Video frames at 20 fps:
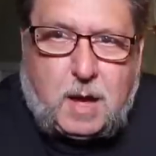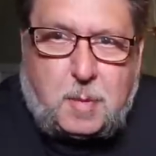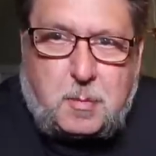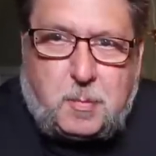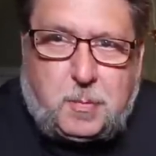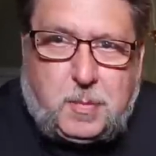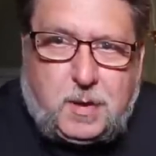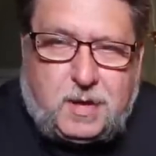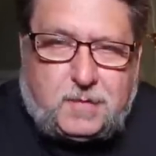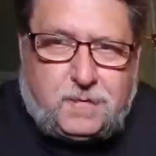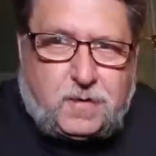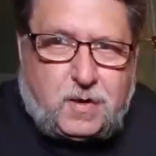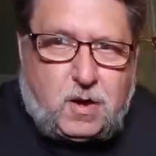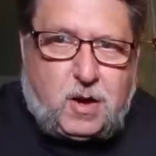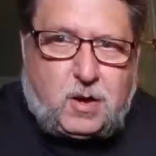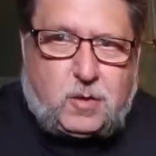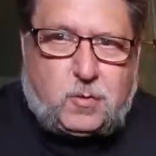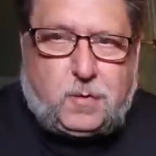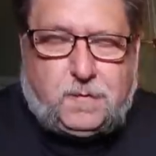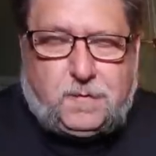I'm a bit of an
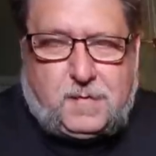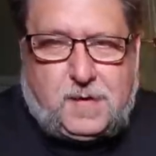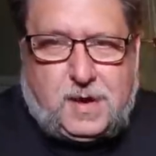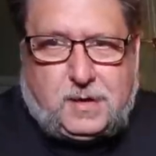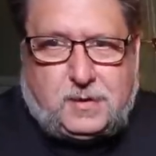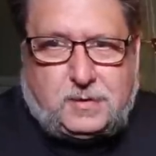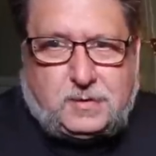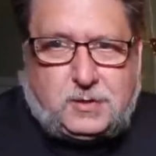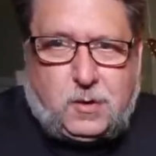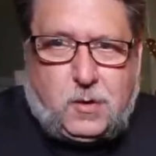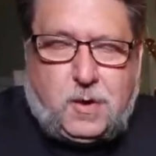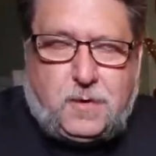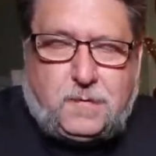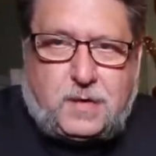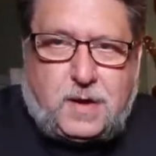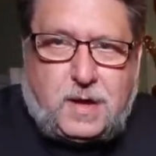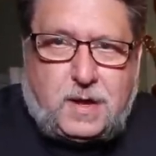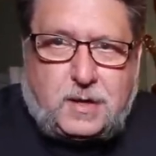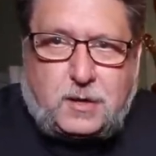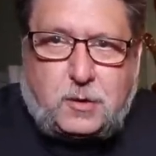aquaphile, so
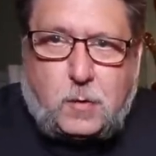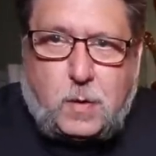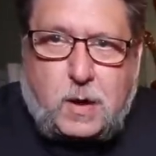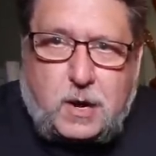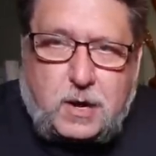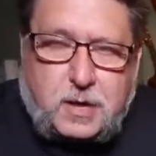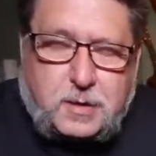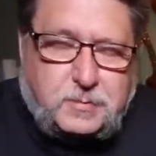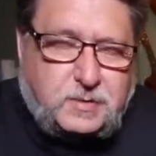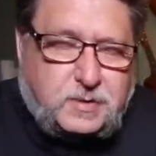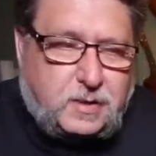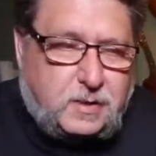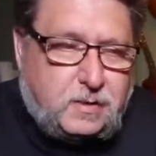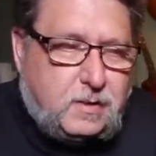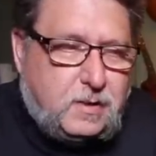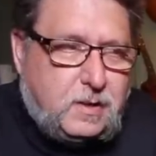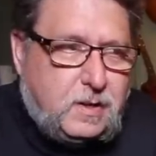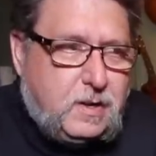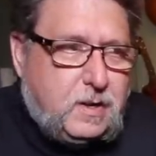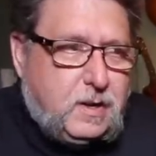I've got aquariums
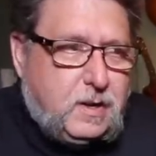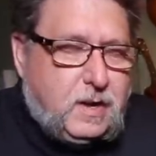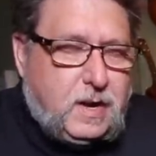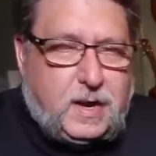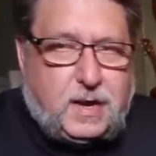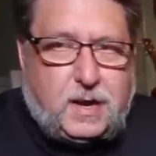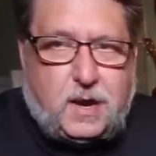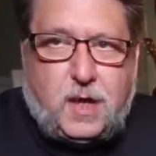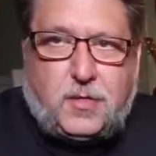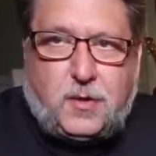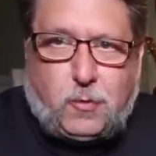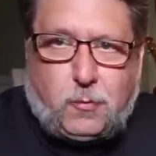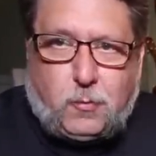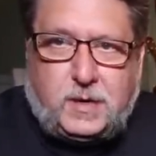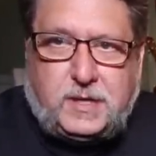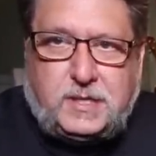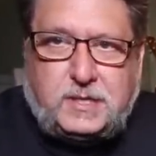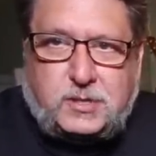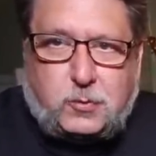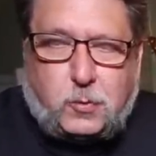and and other
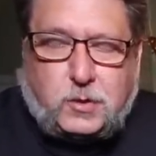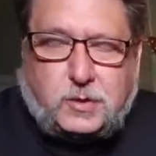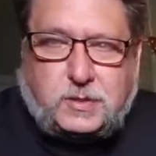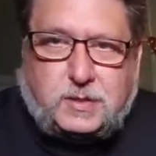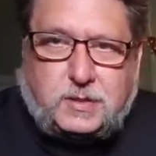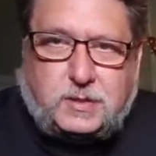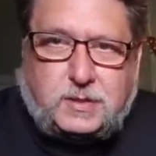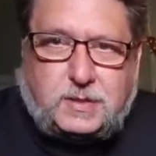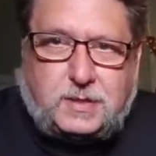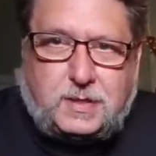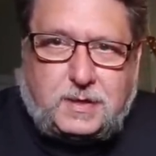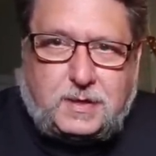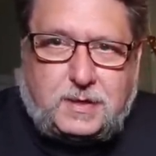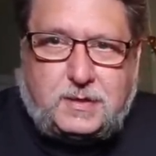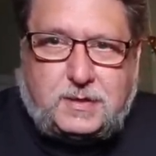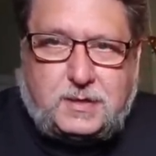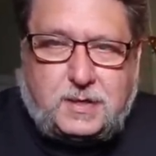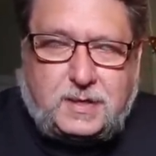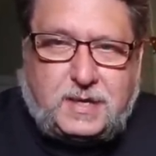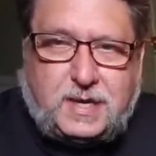resources to
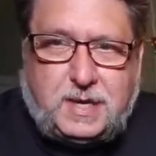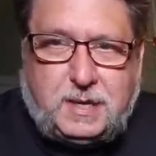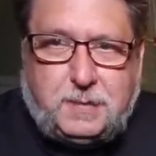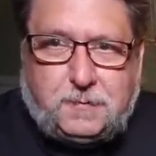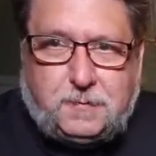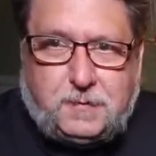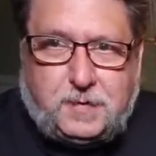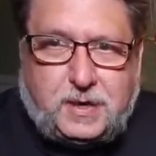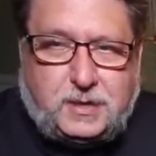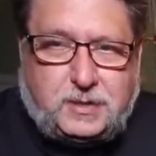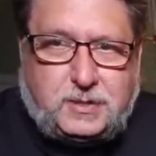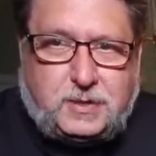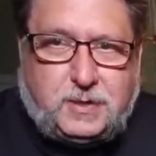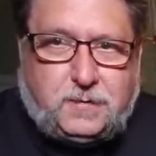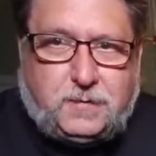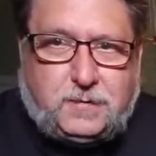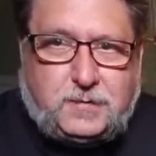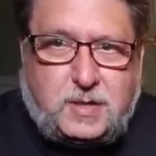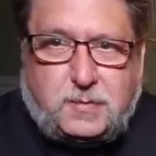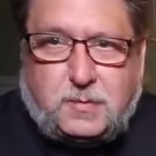to keep fish.
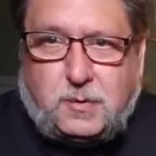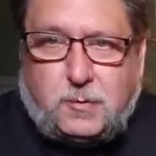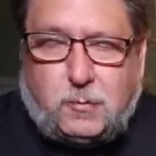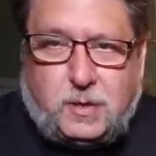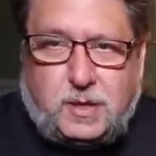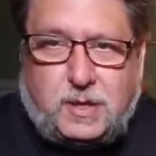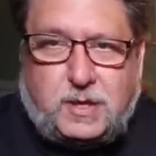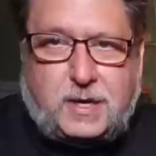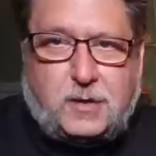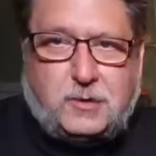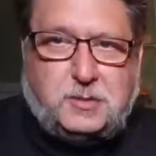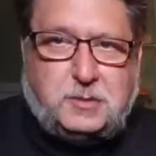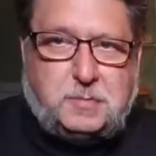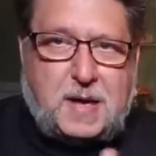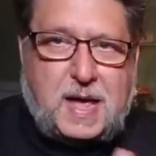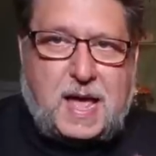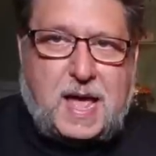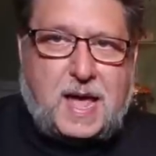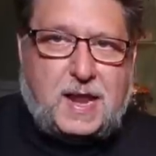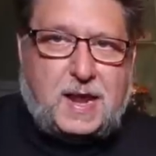If something really goes
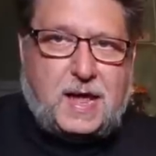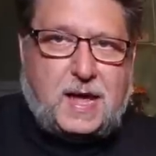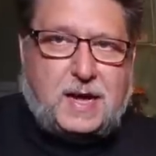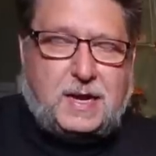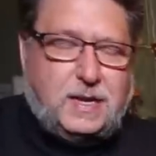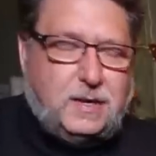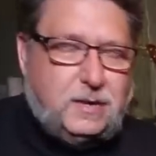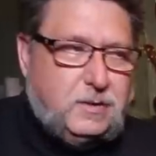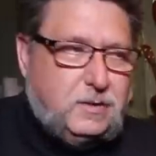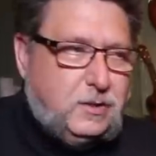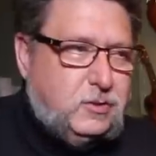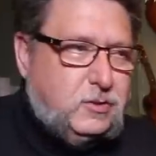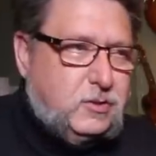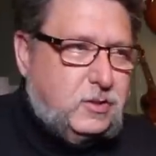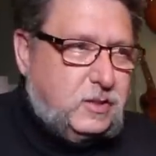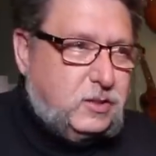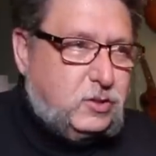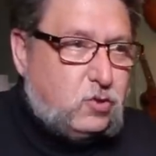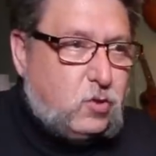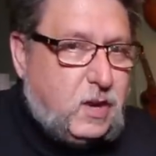bad, I can
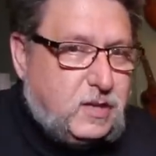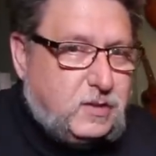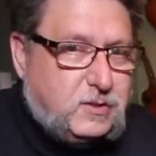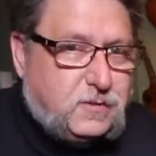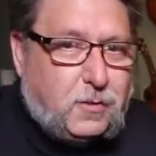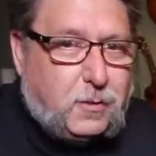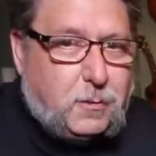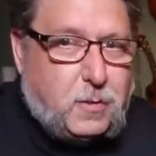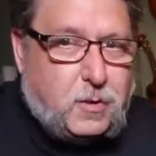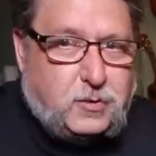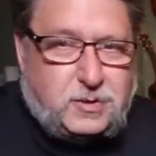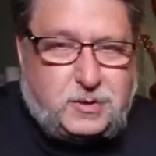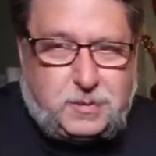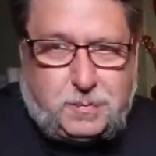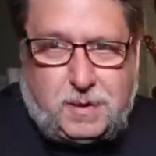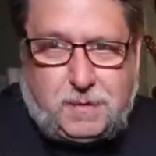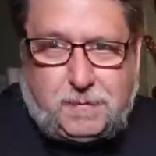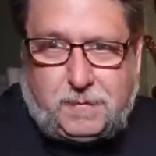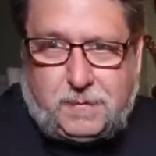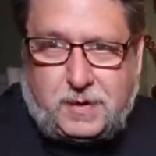usually transfer most of
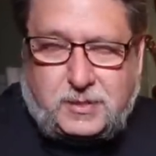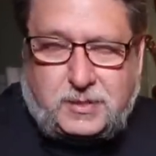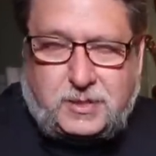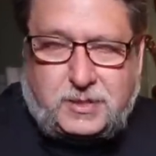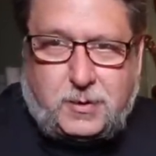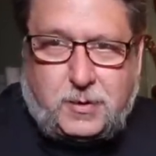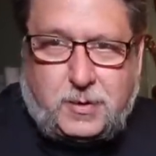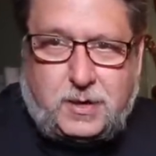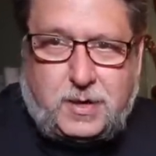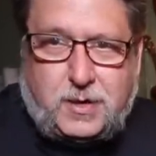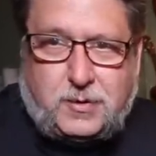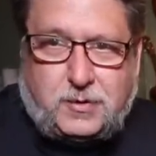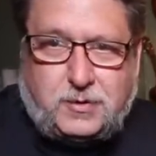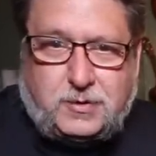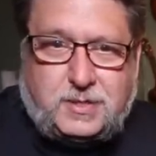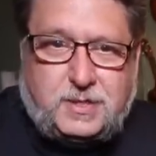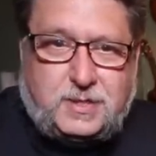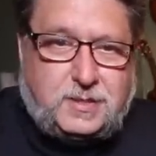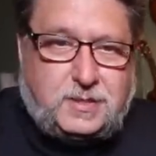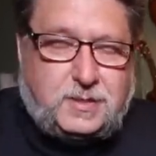my fish to another
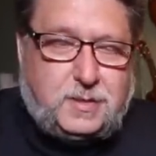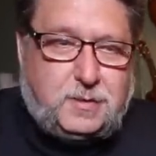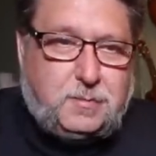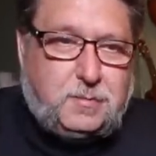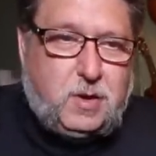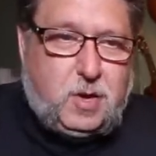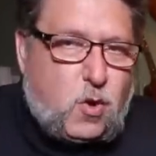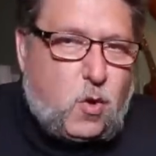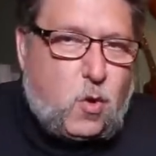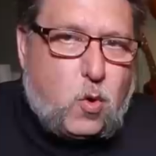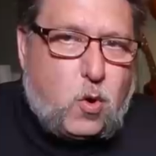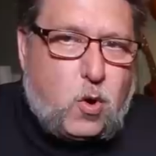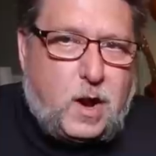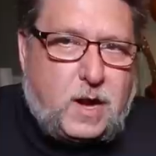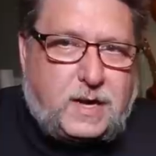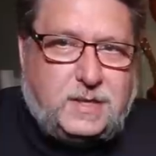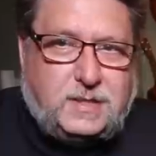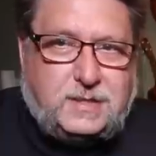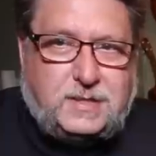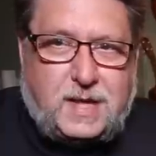system, or
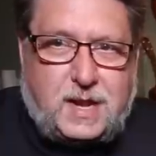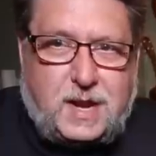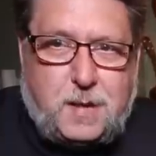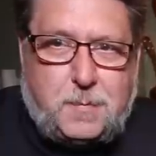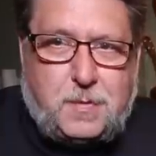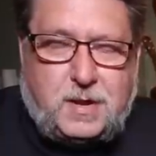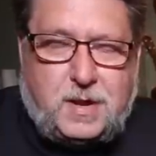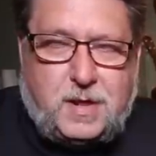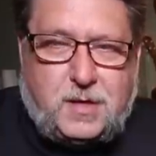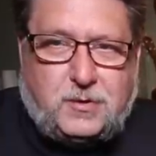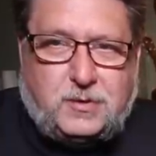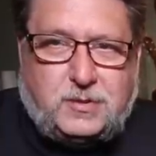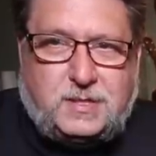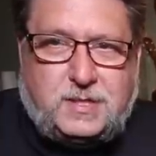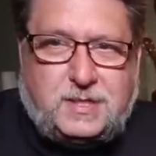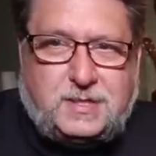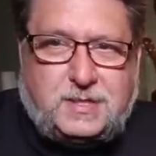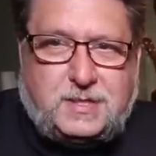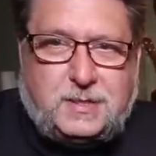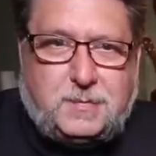I can set up another
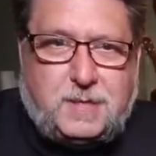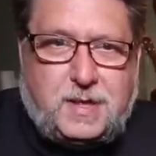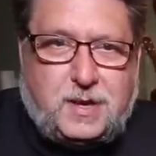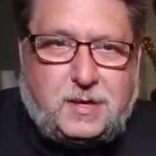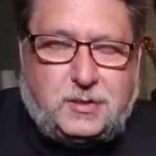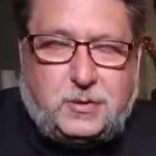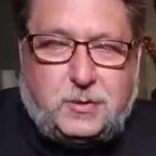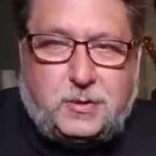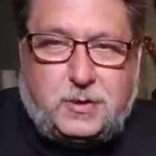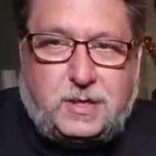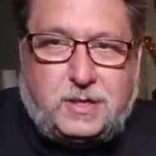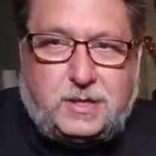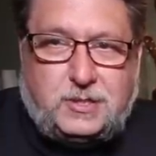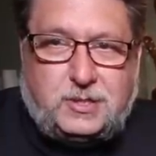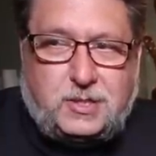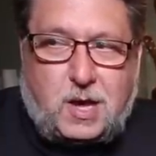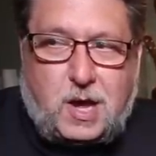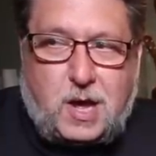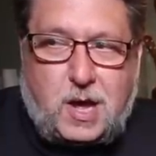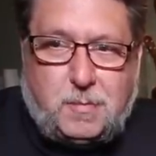system that'll do a good
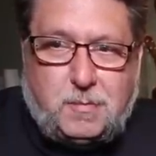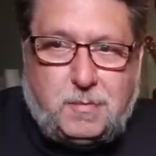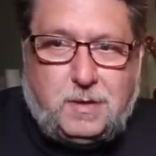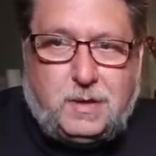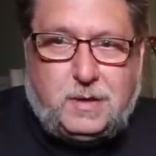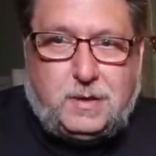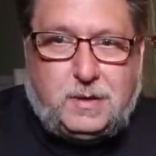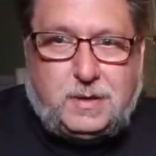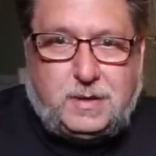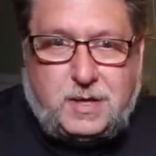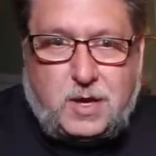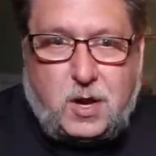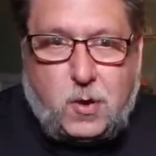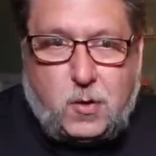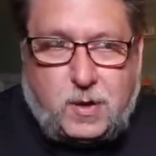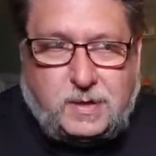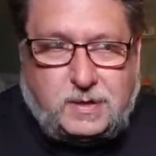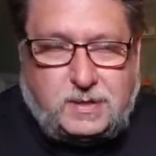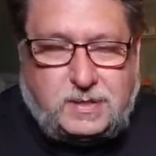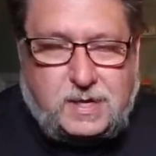job, you
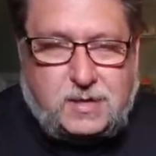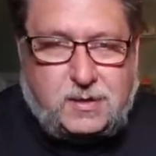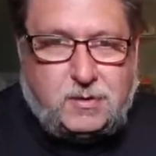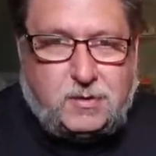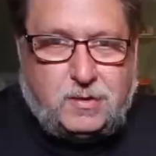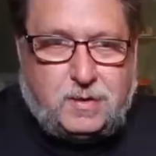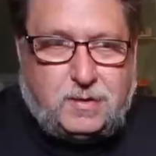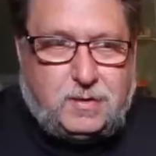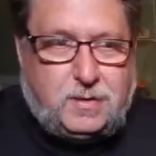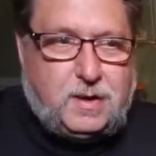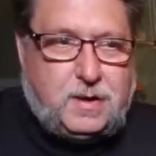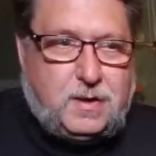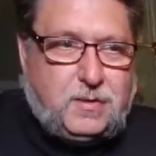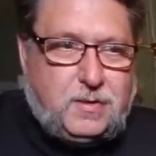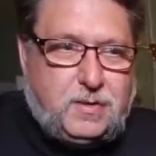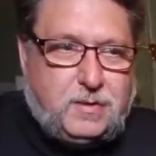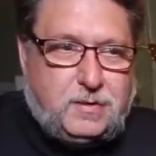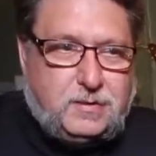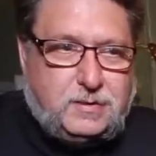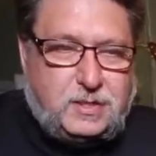know, until uh,
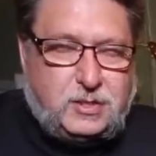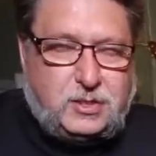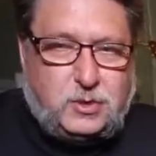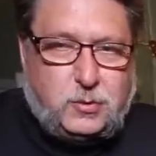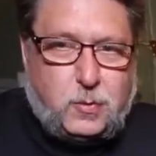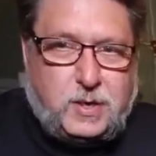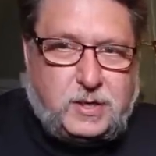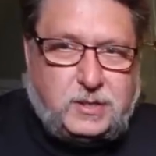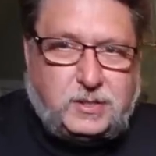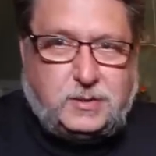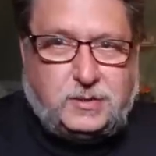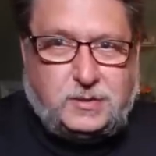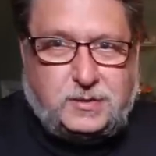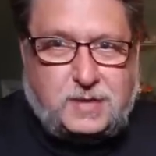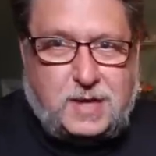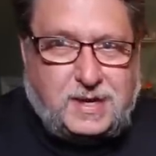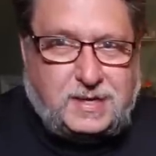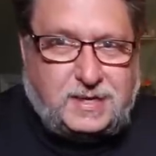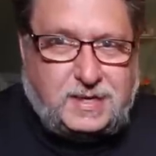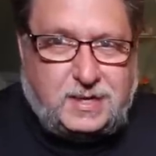the
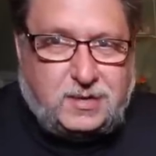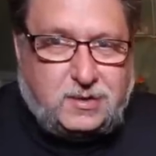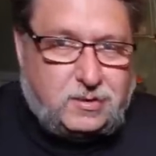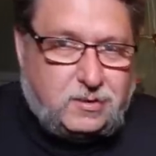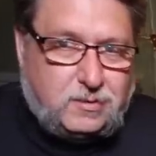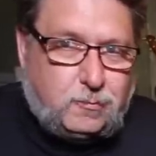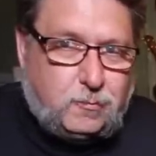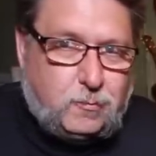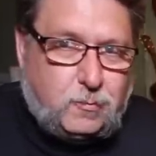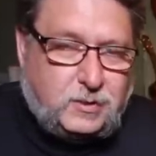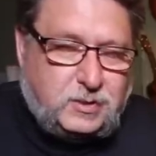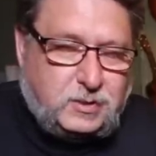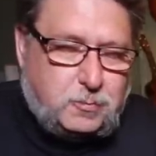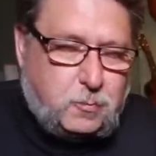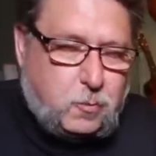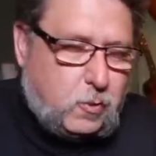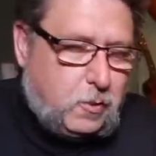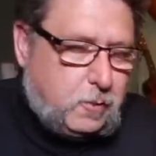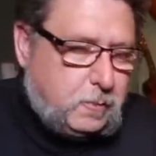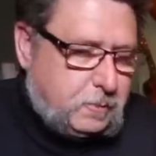situation's ideal once
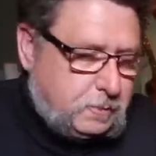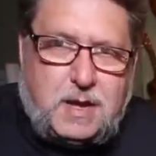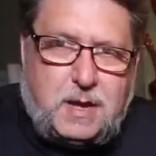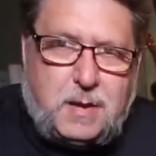more.